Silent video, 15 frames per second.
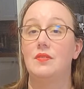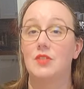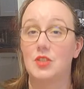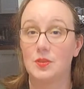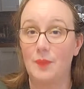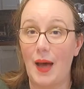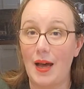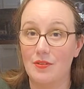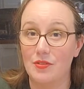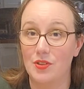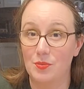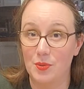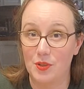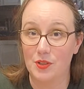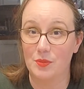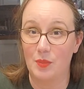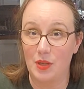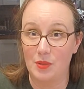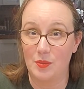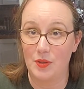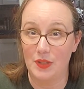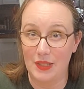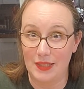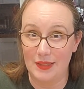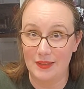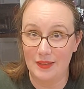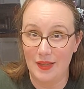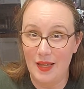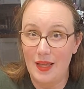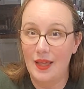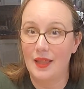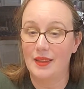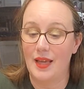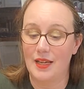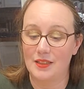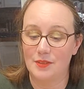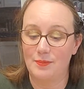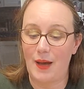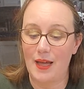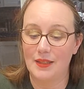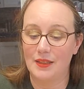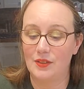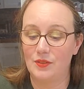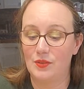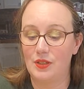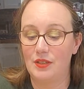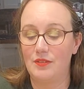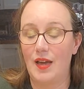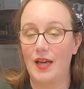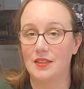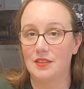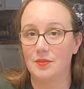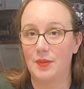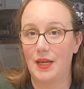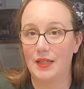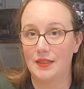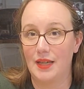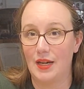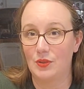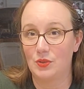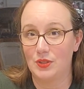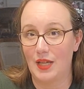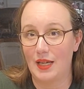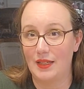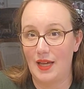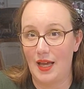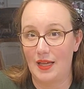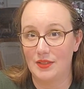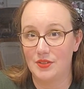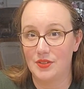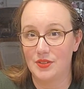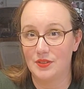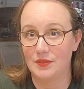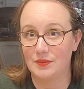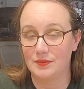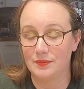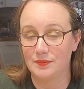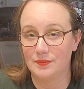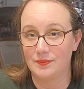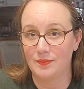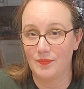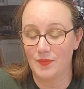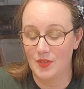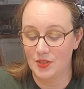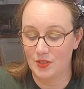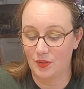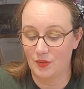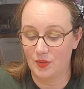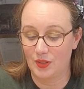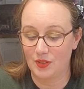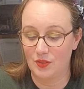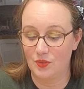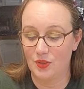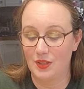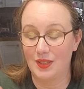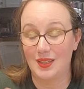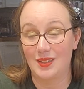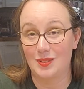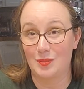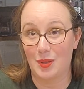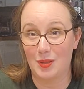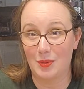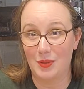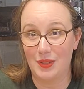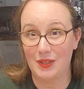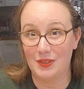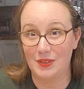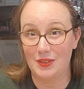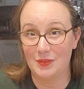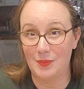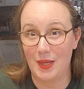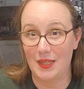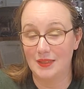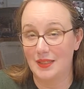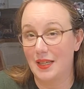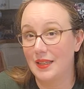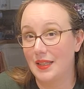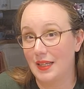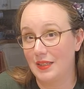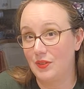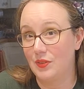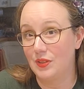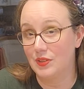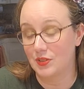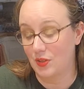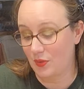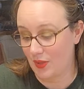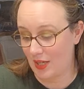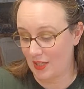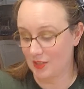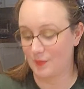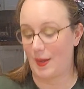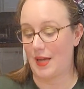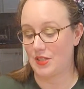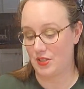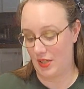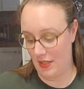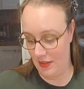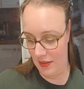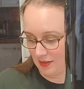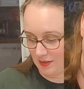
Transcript: a spot for you to put your marble in. That spot that you leave has to be on the outside edge so that you can get your marble into your maze, and then you can sew that spot shut.